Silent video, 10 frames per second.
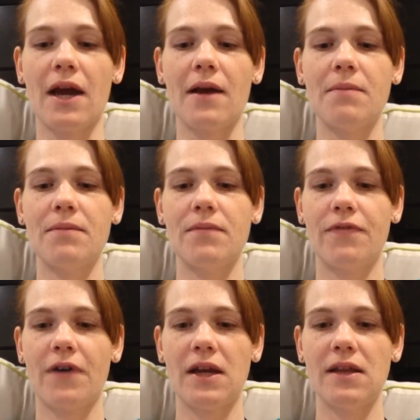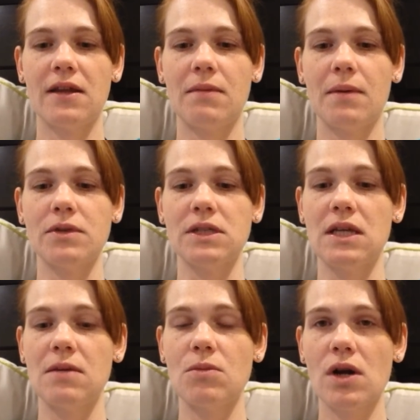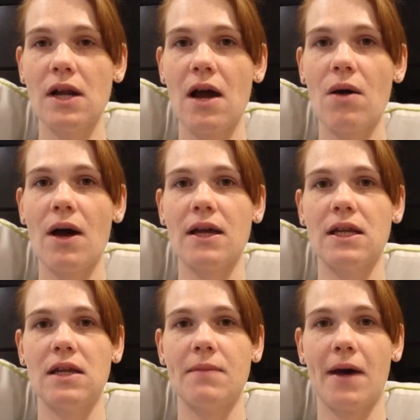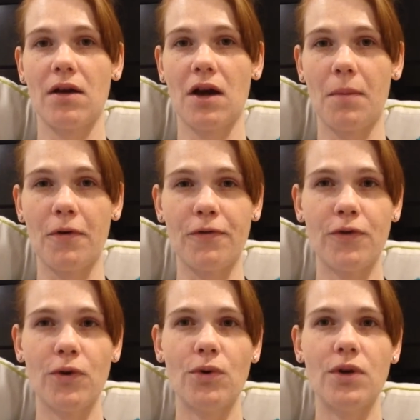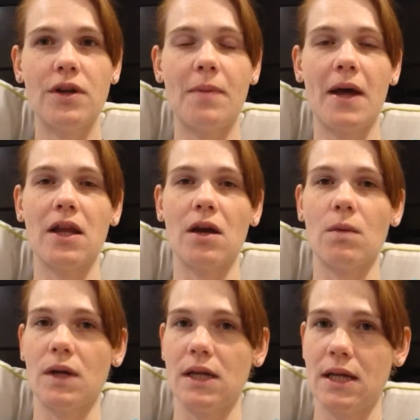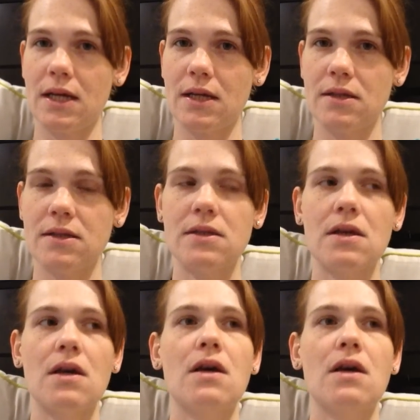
I am finding that I'm able to eat more now. I can eat about a cup of food depending on what it is.